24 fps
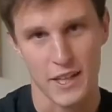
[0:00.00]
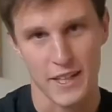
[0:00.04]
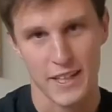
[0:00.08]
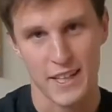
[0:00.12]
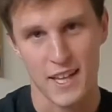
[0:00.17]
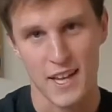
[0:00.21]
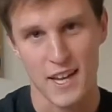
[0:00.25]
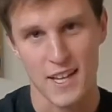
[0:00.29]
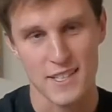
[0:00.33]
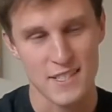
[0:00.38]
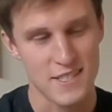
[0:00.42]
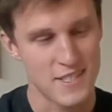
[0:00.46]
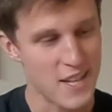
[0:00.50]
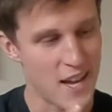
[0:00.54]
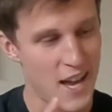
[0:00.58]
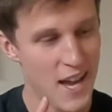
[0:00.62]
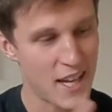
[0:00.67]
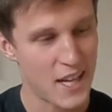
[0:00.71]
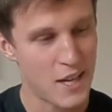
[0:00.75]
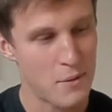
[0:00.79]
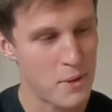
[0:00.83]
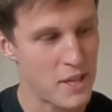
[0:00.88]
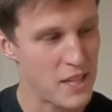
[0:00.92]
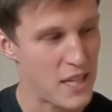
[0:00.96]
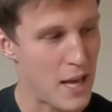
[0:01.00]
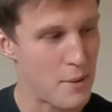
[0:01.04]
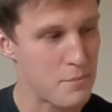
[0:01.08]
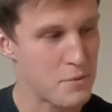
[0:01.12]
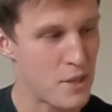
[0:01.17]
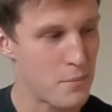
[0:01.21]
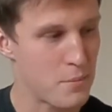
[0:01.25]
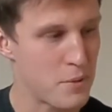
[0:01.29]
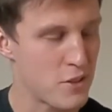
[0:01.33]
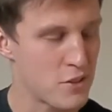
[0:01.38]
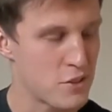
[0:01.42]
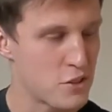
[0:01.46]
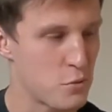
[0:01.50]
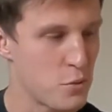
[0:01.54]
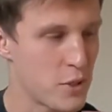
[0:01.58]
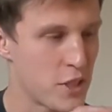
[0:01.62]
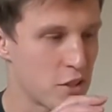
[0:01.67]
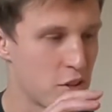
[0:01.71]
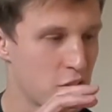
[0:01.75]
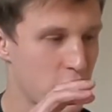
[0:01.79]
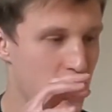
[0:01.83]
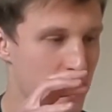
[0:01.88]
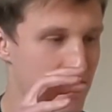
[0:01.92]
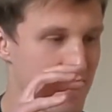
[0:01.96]
All right, guys, I got my laptop here so we
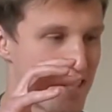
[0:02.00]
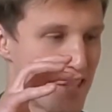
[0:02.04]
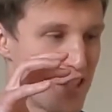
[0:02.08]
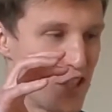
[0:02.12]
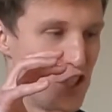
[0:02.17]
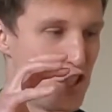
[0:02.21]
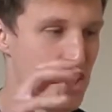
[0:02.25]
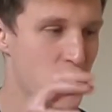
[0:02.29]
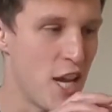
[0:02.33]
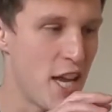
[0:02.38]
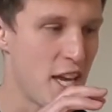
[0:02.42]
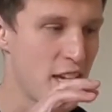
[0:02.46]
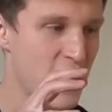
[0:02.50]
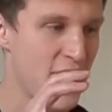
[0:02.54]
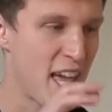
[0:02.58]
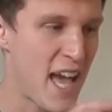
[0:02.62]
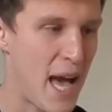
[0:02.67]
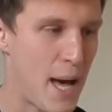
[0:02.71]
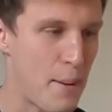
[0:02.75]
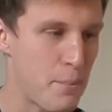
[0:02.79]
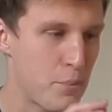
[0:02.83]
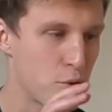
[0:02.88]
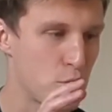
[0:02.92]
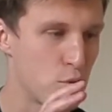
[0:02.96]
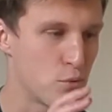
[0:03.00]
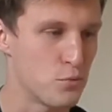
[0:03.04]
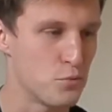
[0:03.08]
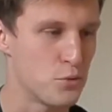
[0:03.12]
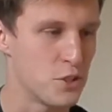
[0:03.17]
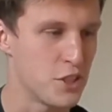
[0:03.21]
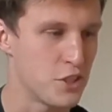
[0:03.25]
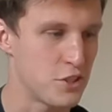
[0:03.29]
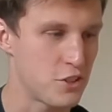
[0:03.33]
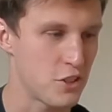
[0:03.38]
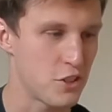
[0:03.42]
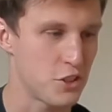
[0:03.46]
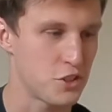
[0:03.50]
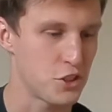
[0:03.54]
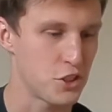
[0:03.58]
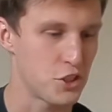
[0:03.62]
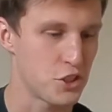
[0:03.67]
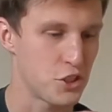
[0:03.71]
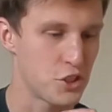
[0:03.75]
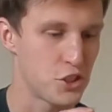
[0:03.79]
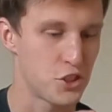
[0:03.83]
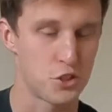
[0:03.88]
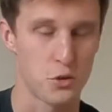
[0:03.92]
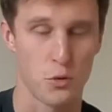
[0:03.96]
can look at this J Capital Research
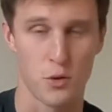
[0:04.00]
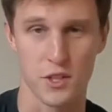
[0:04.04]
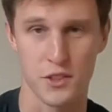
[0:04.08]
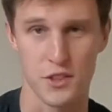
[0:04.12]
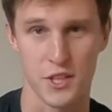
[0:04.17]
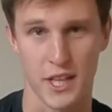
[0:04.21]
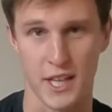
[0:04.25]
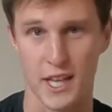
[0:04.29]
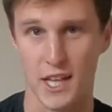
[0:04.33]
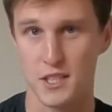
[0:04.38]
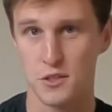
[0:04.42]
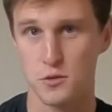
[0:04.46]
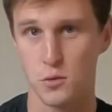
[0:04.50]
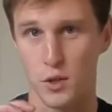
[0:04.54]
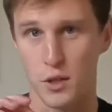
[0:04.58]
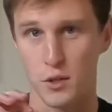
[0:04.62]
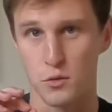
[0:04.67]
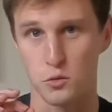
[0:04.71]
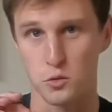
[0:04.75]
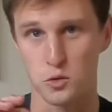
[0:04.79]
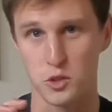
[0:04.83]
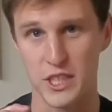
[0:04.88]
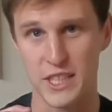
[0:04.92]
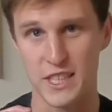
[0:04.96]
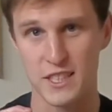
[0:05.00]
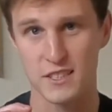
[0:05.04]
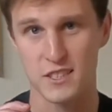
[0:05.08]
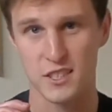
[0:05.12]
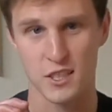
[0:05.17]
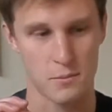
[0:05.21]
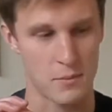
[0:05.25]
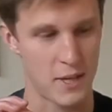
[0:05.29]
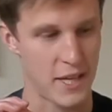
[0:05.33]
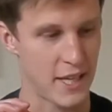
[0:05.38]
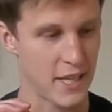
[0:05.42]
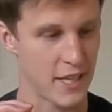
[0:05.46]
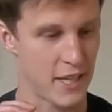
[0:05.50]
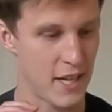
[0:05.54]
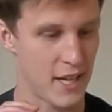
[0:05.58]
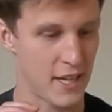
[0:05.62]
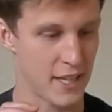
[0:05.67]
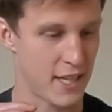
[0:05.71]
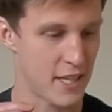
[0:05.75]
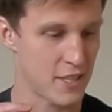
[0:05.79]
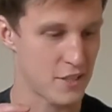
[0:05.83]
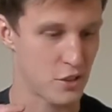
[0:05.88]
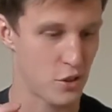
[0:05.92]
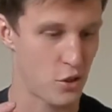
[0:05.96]
short thing. I just want to read some,
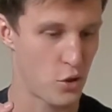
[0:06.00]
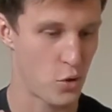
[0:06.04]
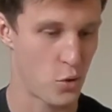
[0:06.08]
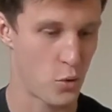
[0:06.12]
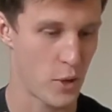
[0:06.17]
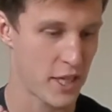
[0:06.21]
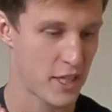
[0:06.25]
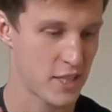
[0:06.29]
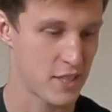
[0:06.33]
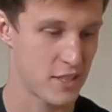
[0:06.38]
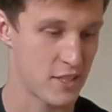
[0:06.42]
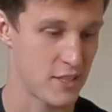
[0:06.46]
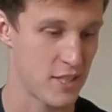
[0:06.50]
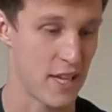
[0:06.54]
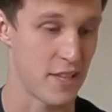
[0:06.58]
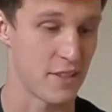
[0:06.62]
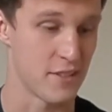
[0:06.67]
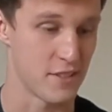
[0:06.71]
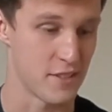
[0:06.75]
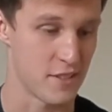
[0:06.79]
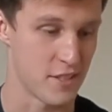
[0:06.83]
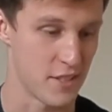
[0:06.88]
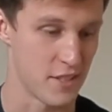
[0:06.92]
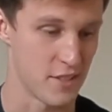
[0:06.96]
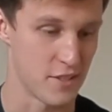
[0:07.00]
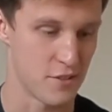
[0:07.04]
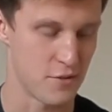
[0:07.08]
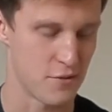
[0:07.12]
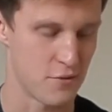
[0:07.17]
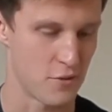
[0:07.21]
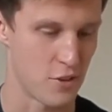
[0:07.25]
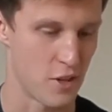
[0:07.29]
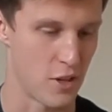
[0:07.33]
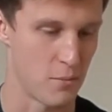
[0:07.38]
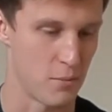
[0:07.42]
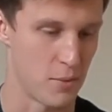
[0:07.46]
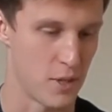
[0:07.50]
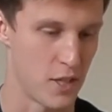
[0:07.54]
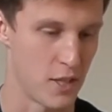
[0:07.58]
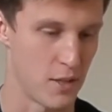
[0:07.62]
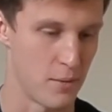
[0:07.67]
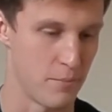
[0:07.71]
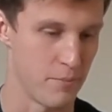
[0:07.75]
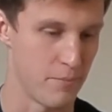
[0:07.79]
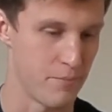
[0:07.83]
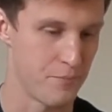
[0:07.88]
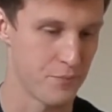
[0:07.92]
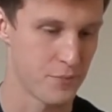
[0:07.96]
I guess, quick sentences
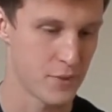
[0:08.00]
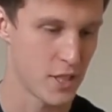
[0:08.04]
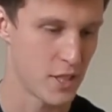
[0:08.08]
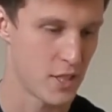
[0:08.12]
from